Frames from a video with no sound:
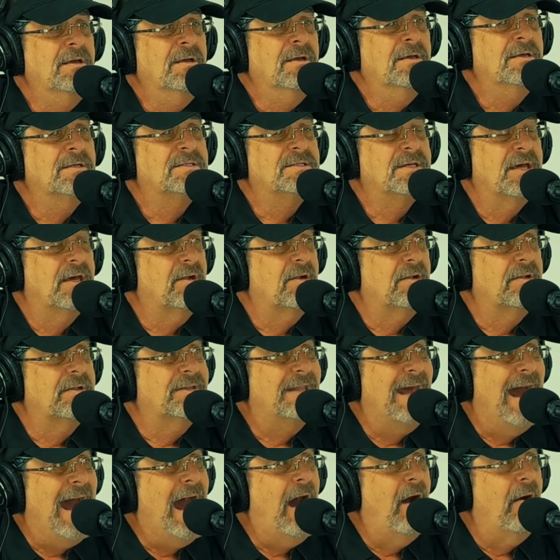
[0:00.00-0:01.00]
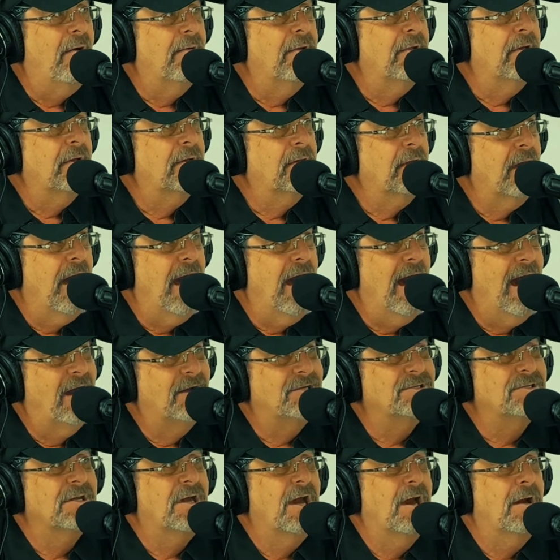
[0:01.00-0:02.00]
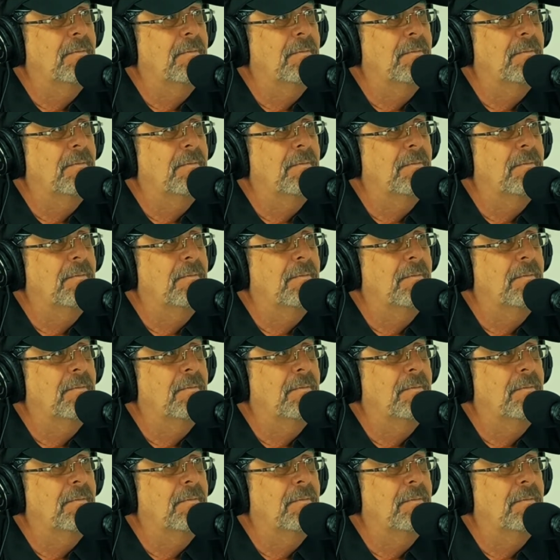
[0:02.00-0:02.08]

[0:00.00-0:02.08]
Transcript: settled down, actually got